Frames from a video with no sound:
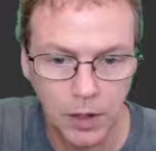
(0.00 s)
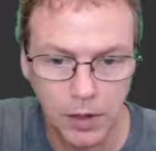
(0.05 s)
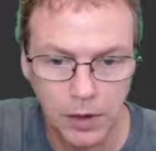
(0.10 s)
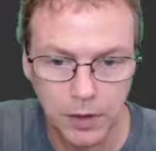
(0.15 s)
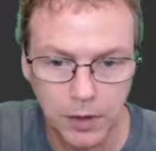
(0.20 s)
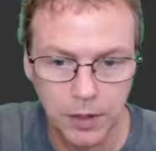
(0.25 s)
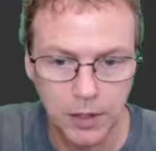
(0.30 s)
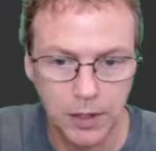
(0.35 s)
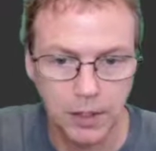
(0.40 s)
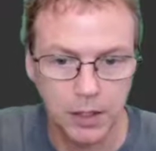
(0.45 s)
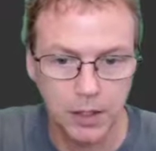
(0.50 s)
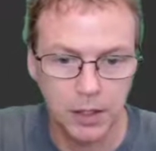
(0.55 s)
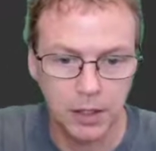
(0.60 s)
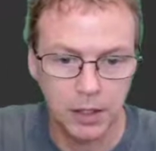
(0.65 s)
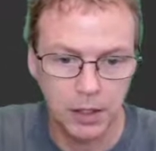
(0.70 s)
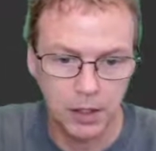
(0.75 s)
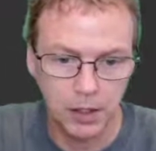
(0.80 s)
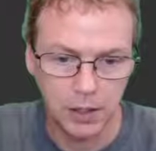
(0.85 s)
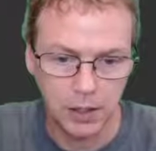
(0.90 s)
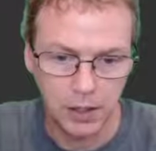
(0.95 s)

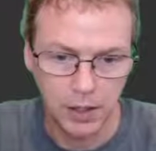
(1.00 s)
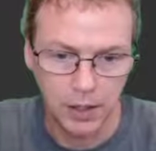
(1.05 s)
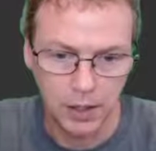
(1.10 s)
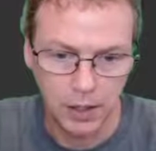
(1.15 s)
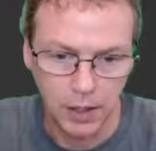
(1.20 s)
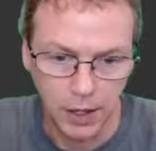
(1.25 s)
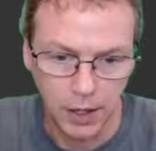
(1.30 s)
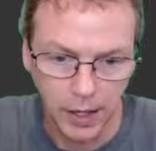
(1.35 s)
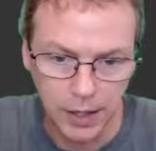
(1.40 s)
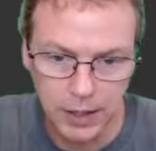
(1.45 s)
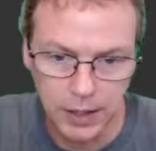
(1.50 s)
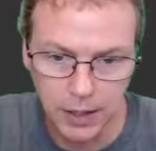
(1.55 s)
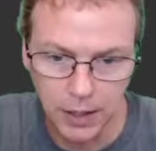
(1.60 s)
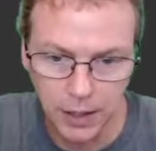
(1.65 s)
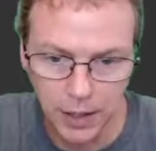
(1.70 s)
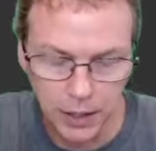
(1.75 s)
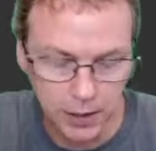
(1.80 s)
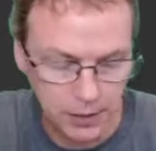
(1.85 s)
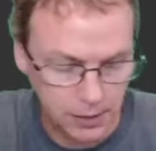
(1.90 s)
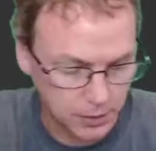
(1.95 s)
the
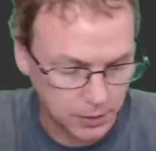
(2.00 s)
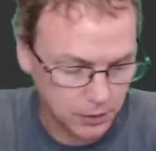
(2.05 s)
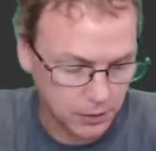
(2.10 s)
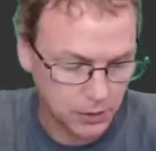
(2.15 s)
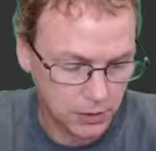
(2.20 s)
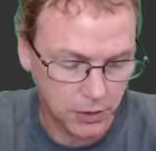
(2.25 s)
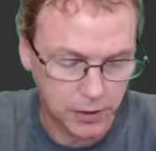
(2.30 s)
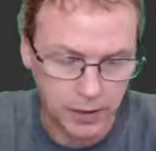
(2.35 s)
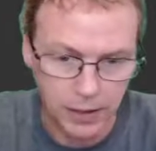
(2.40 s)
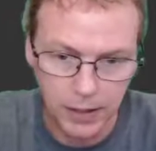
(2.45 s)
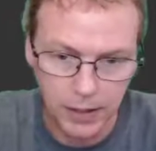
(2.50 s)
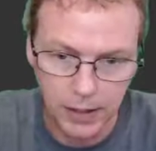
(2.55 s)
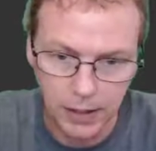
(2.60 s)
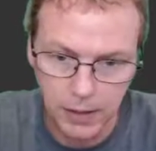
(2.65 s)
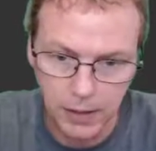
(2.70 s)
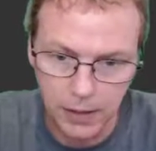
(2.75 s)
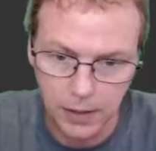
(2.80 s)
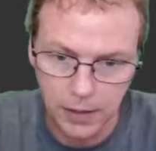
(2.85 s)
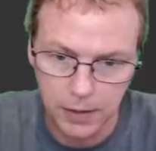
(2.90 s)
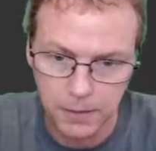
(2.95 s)
icon. I'll call it
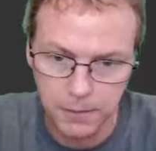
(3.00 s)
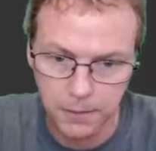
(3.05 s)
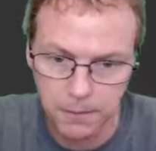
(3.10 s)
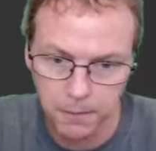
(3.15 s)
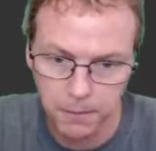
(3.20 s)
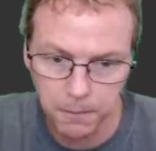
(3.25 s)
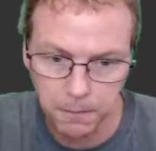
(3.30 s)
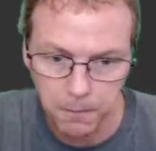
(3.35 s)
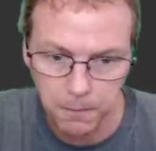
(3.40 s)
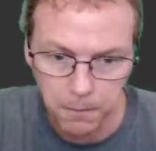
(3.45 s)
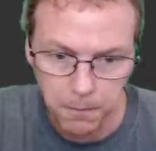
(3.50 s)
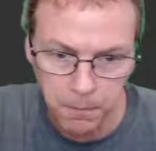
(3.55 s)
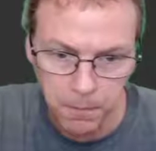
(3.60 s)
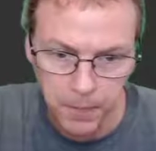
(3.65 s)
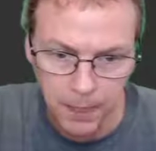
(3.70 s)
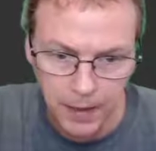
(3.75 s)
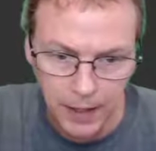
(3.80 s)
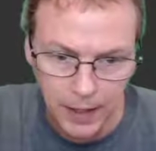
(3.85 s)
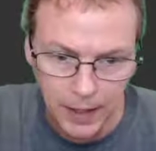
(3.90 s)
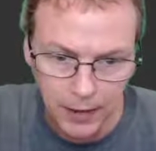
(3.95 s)
icon.
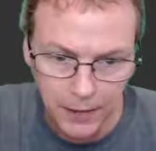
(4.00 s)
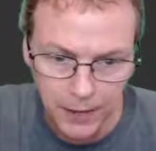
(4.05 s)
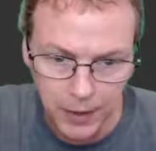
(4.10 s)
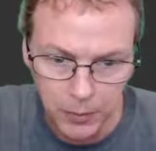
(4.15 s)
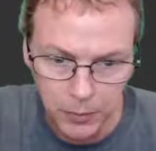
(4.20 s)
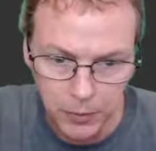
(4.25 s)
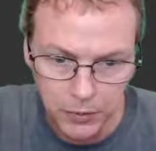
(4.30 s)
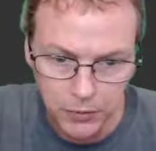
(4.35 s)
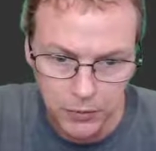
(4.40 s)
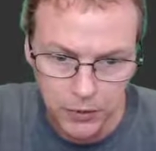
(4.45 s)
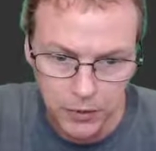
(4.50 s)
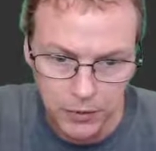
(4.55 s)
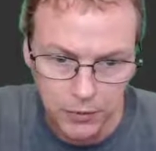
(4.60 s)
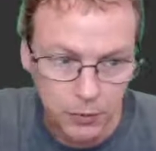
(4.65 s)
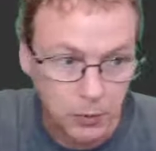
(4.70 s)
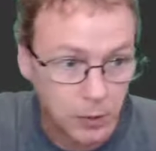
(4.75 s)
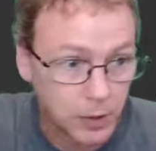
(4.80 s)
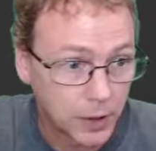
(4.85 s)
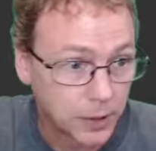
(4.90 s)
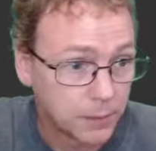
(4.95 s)
And that was this
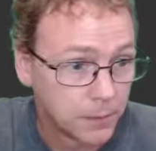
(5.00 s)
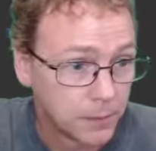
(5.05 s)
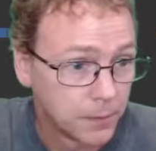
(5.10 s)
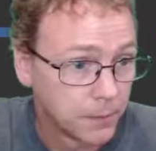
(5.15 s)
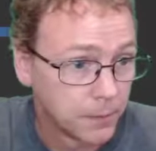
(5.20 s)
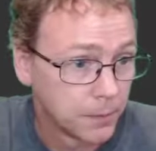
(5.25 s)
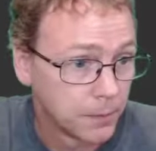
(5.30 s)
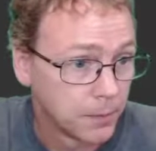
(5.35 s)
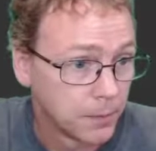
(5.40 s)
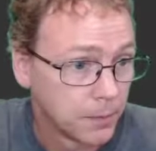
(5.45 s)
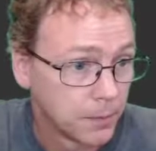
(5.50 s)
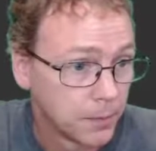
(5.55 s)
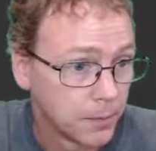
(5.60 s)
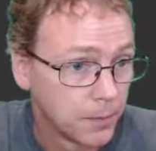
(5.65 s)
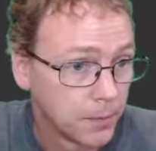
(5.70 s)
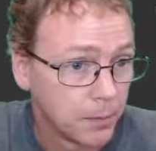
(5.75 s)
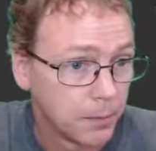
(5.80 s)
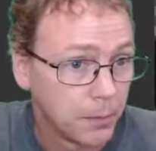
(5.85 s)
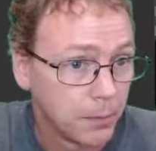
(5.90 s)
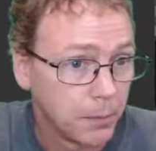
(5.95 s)
one.
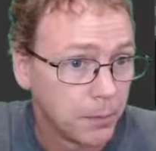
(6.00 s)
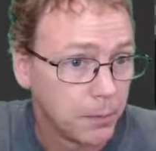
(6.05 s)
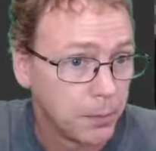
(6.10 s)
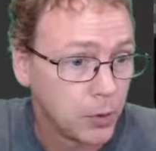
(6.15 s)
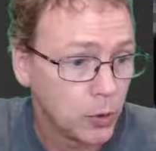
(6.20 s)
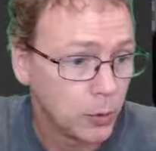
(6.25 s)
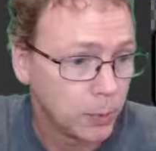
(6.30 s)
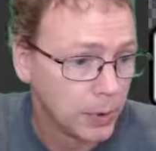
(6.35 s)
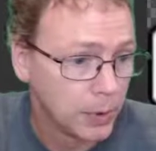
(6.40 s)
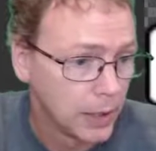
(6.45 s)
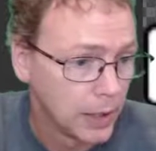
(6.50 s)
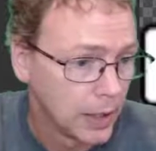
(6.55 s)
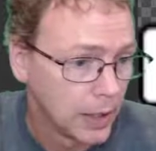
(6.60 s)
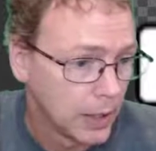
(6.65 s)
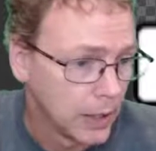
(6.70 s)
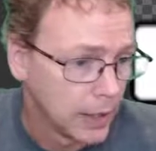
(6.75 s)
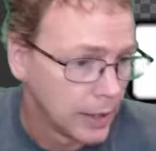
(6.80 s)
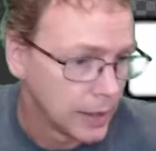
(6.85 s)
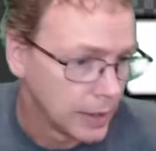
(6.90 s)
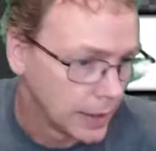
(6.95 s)
Boop.
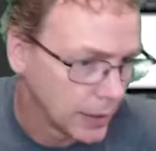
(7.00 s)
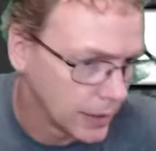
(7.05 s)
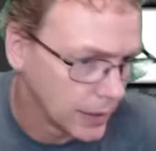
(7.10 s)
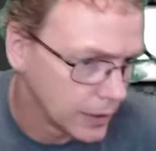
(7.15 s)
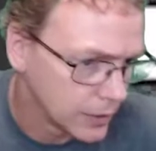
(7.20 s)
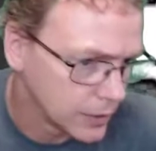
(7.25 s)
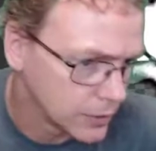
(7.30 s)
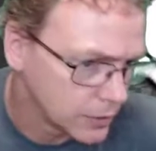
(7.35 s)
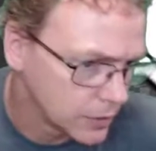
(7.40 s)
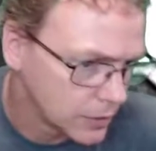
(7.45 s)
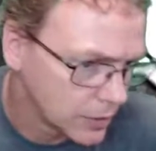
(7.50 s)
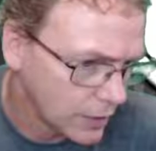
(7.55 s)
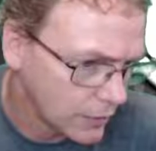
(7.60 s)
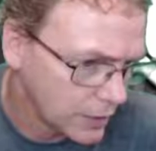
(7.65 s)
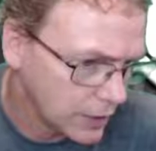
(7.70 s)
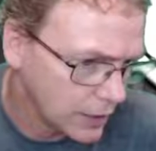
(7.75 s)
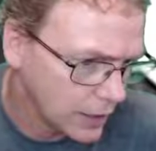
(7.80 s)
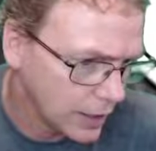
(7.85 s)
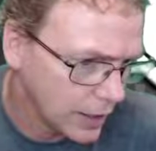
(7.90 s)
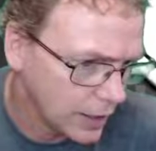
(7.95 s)
Now,
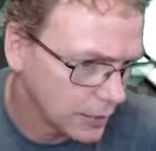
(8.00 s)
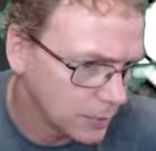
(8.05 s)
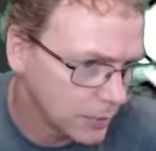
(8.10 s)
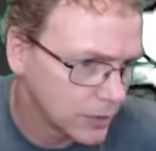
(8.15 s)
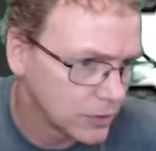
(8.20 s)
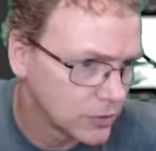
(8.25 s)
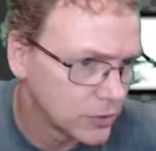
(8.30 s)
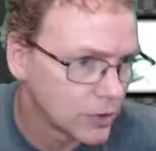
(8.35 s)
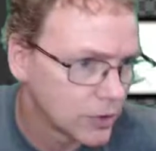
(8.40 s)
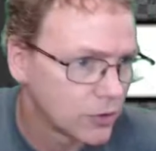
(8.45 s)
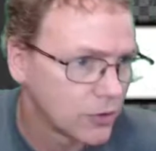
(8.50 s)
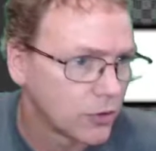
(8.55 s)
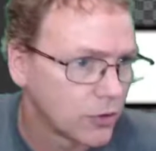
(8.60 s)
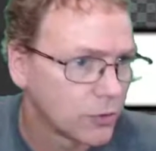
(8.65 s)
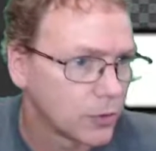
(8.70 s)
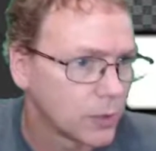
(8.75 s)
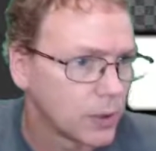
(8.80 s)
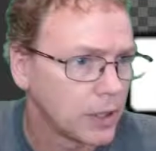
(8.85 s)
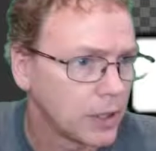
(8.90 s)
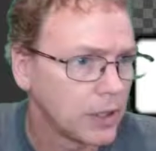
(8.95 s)
79 by
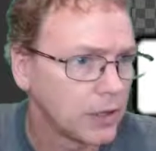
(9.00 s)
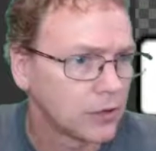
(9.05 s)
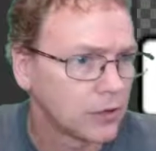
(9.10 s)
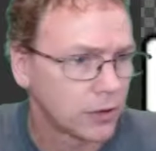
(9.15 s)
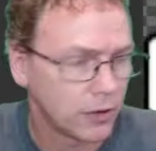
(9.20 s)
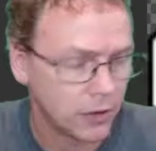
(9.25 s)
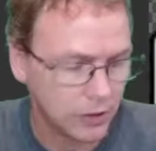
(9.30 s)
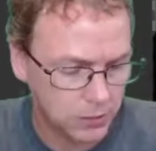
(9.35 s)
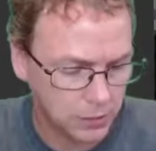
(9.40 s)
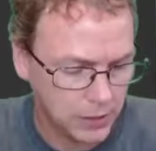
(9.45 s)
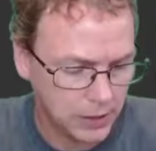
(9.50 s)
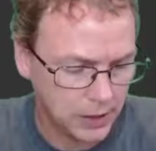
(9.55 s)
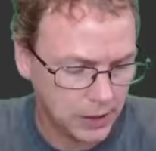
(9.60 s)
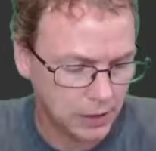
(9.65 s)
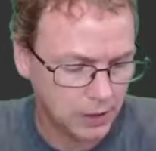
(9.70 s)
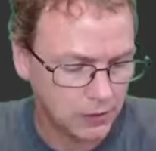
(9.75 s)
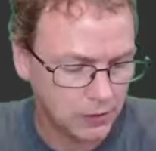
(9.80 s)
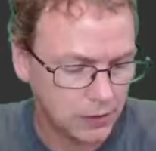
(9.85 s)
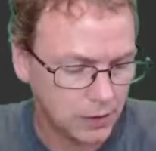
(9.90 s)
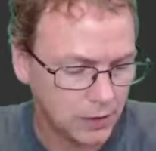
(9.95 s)
63. So let's make
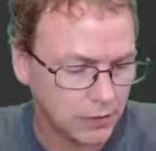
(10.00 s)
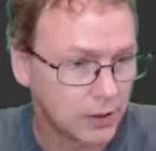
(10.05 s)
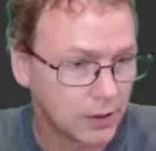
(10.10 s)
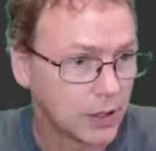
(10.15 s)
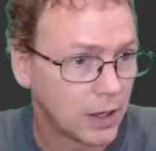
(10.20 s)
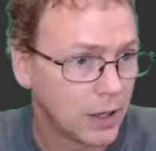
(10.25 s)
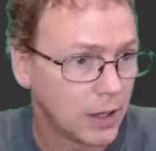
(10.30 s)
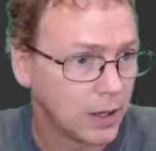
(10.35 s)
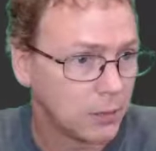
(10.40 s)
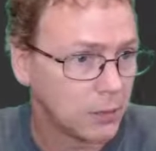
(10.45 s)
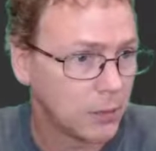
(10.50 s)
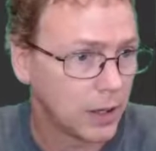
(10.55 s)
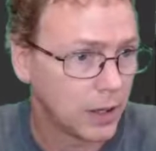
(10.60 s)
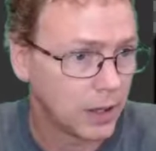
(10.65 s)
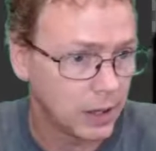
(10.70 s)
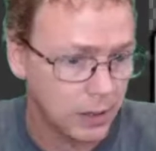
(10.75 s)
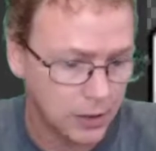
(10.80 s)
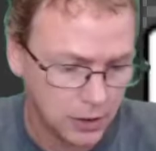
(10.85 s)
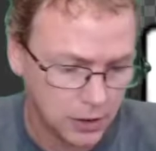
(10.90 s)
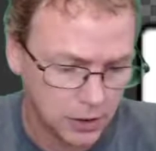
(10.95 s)
it 79
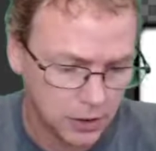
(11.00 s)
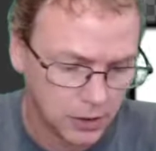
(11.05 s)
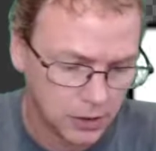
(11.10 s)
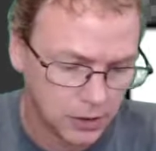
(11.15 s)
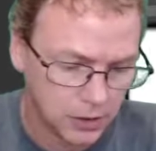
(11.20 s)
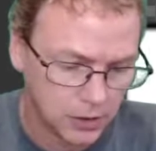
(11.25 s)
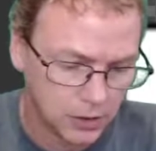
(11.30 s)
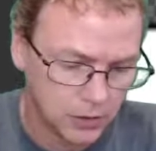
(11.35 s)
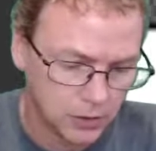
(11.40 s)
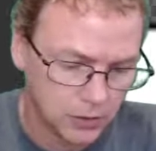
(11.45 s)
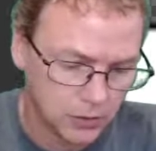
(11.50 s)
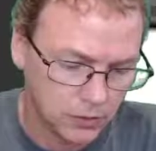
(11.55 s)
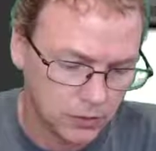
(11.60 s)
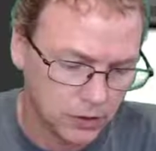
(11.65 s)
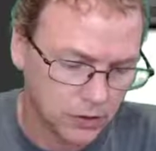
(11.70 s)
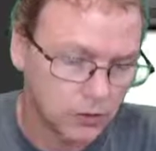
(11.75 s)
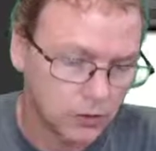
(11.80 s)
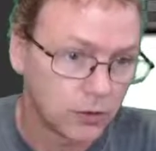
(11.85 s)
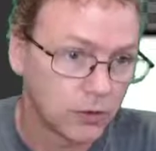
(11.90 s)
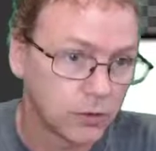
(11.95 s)
by
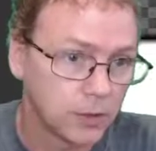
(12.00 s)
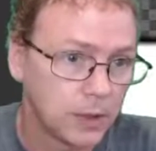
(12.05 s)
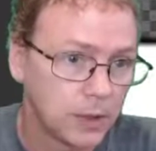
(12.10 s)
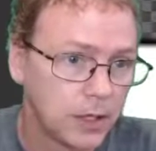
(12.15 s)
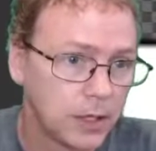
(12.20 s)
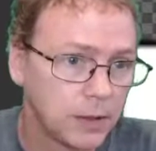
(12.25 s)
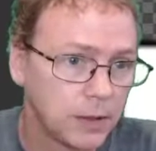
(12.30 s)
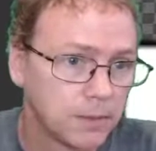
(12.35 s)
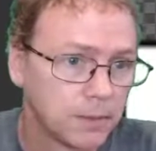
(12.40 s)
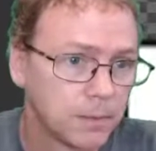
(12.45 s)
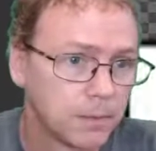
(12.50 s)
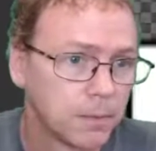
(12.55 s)
63.